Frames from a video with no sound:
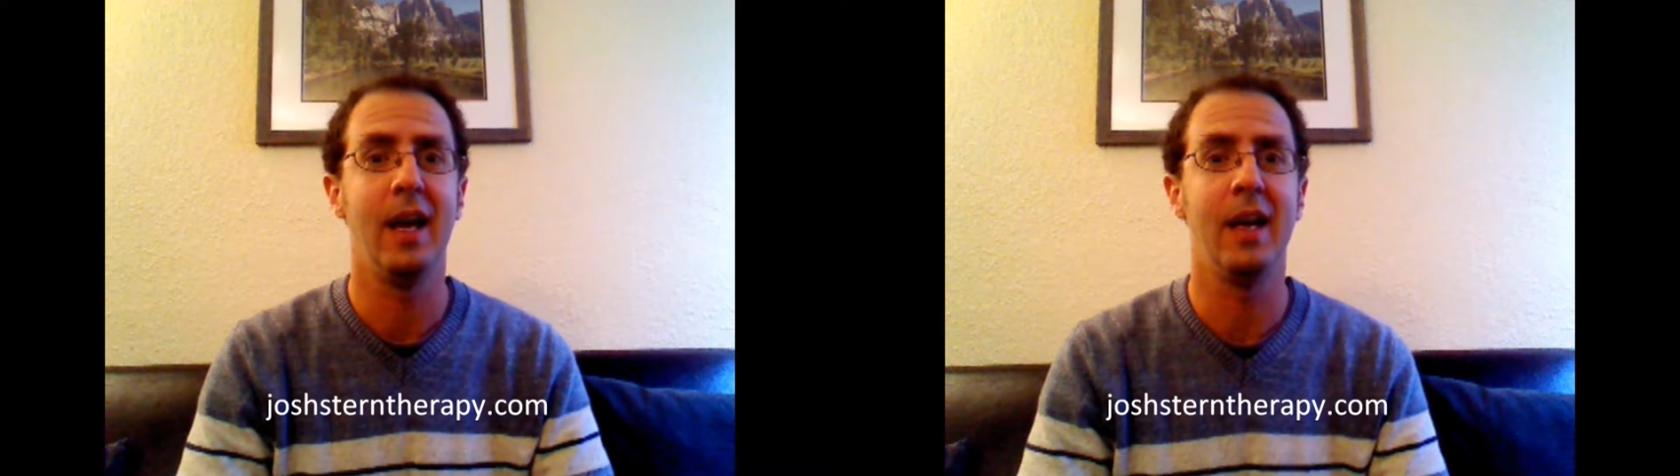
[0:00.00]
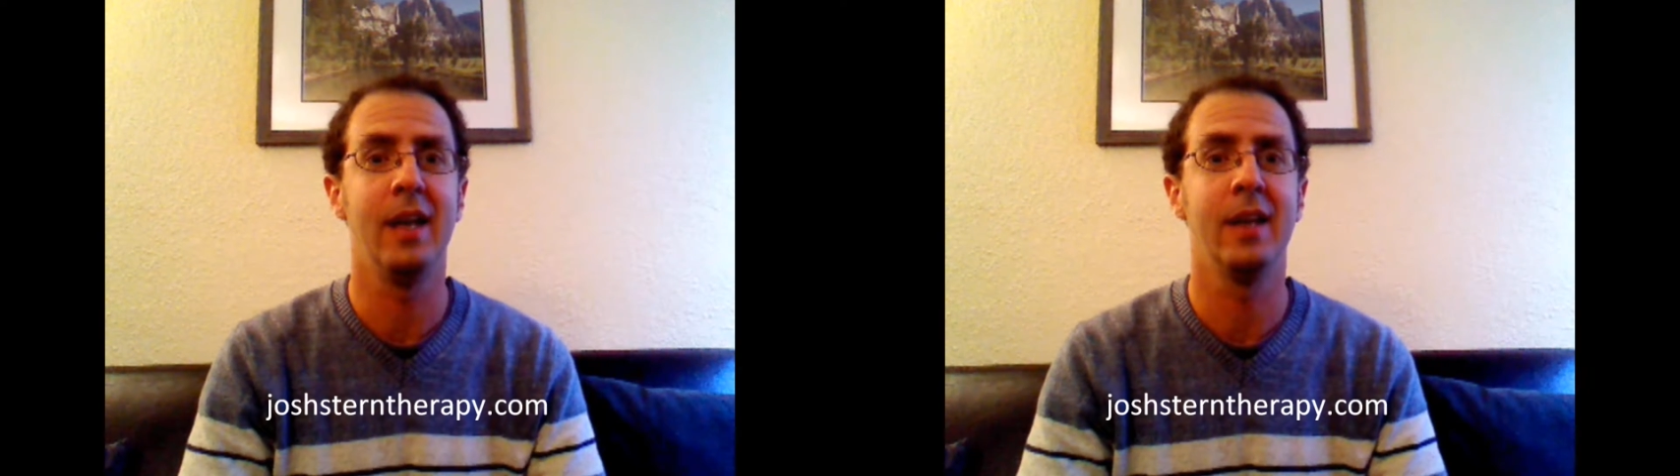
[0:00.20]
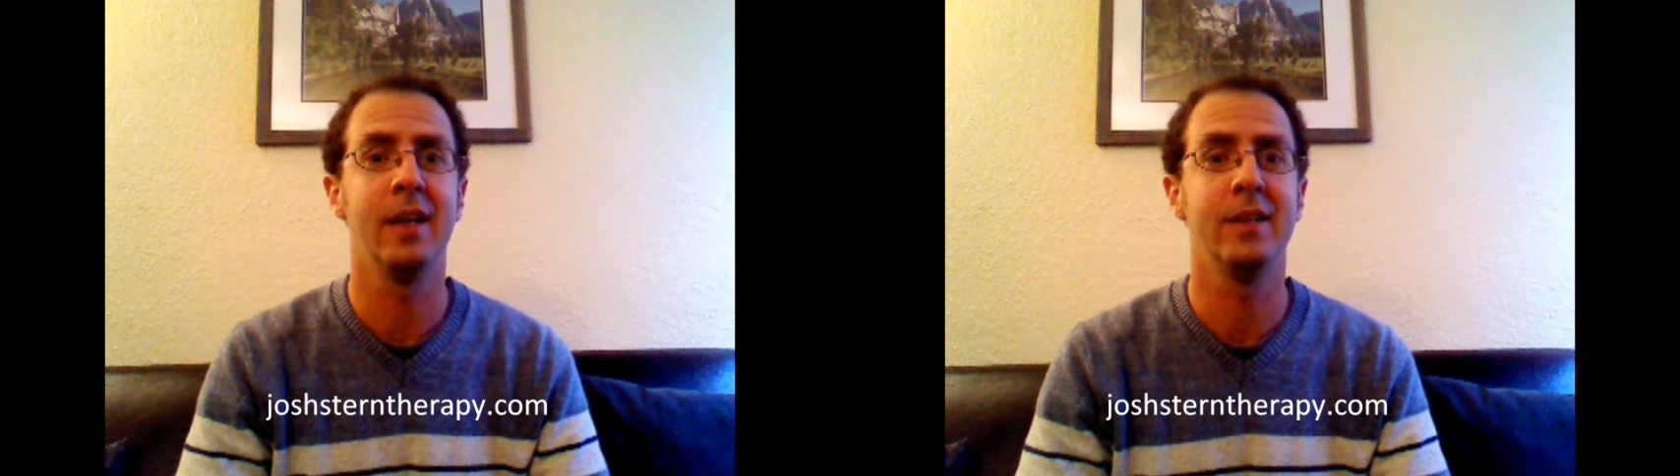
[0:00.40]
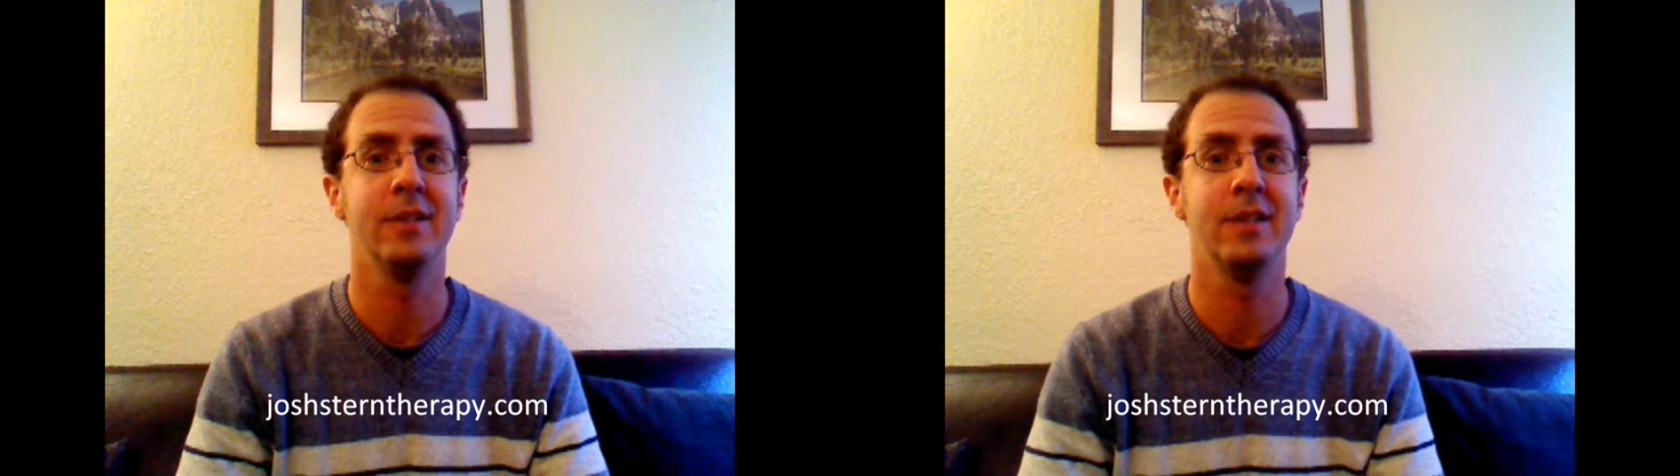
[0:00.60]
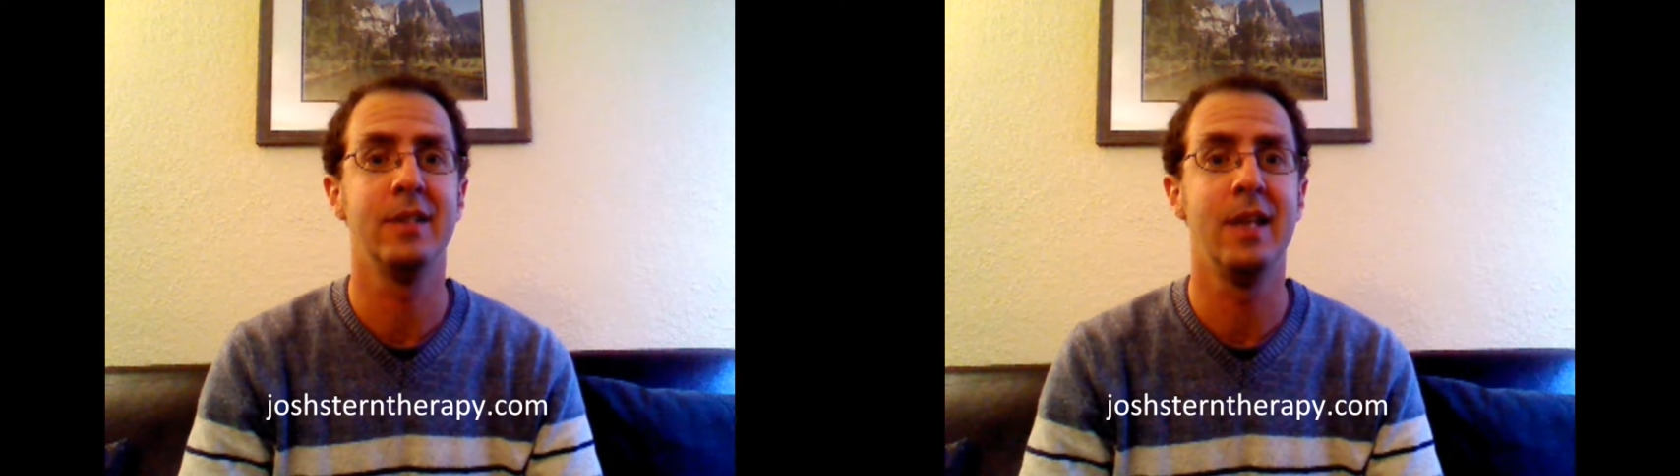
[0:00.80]

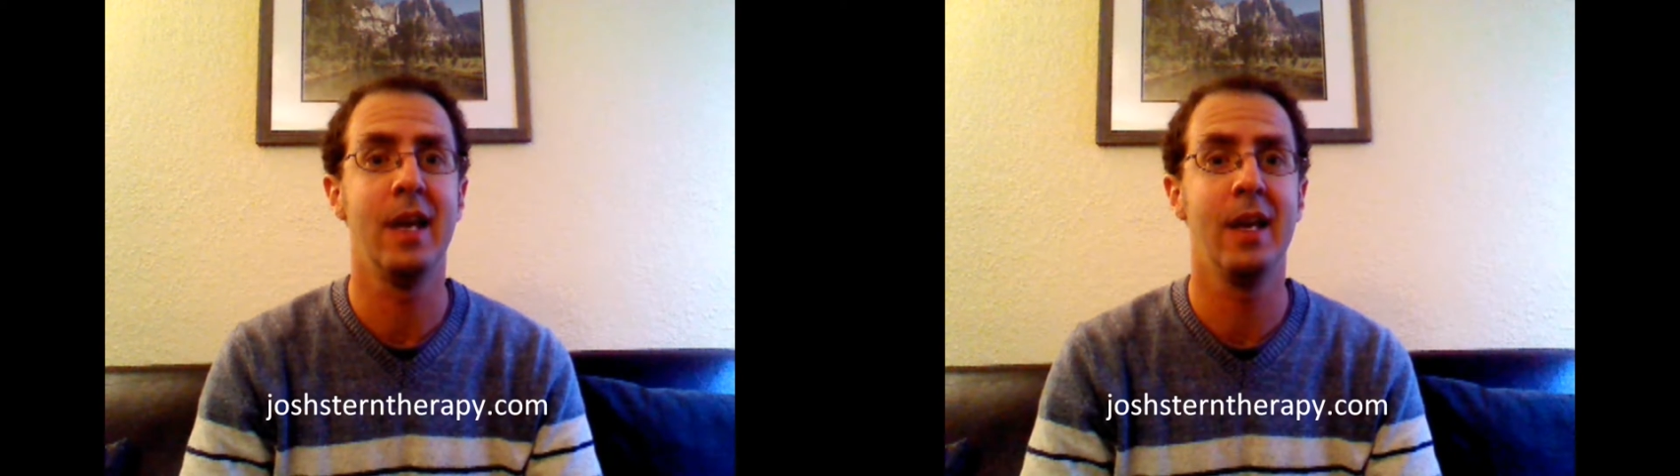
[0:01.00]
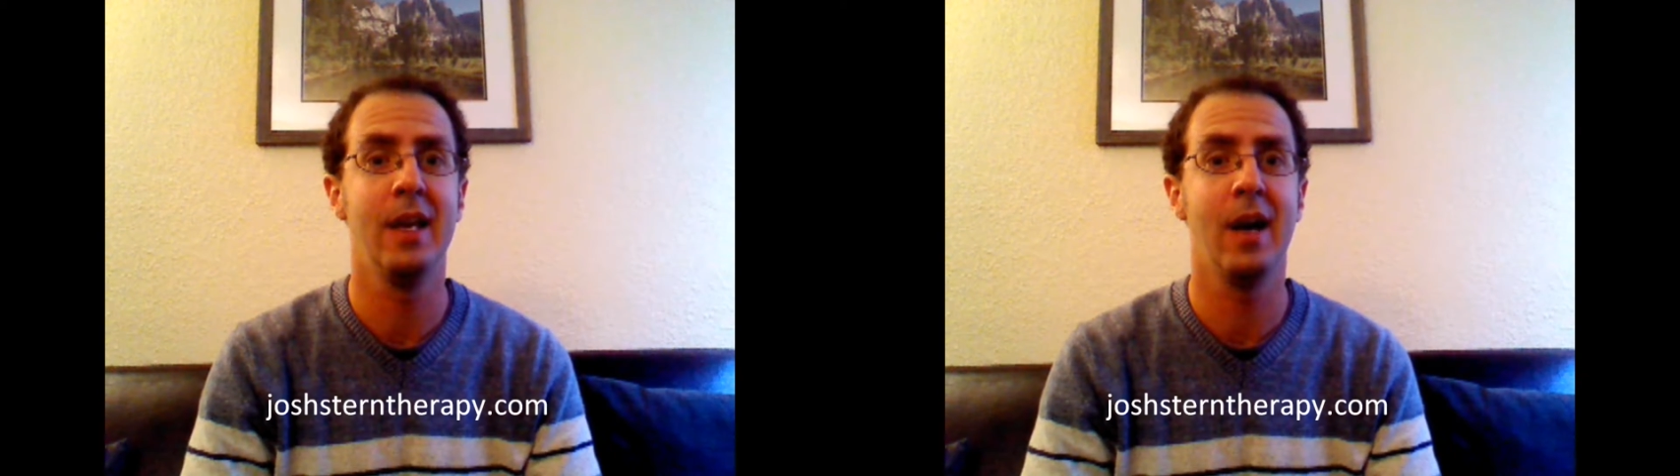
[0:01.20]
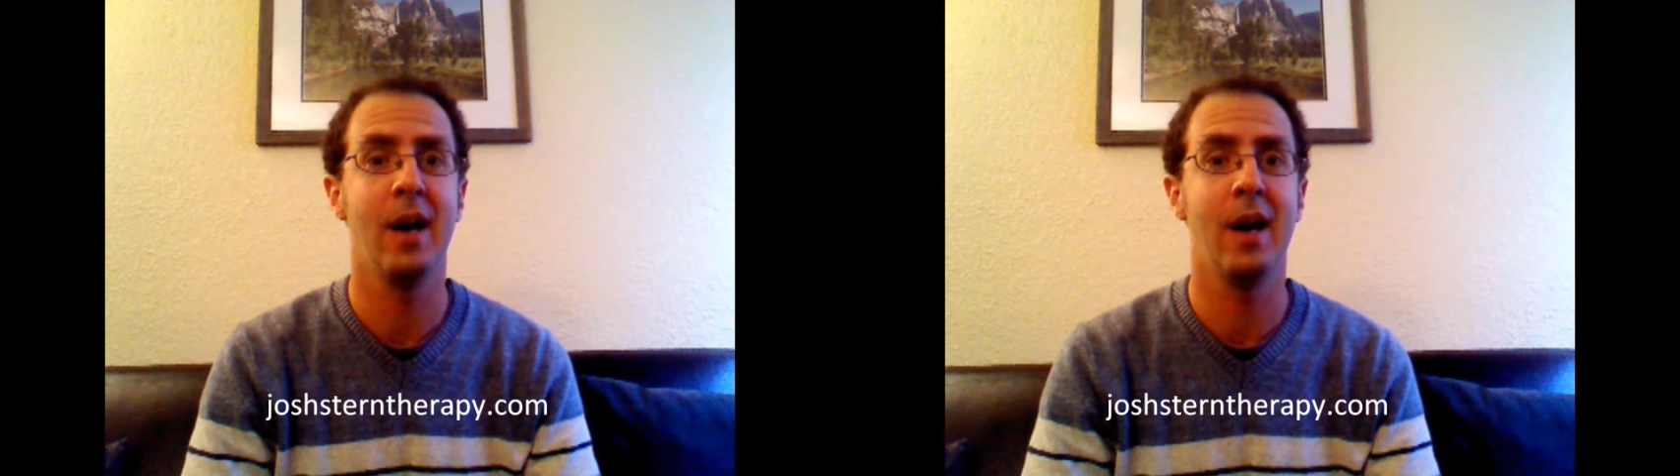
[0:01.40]
And today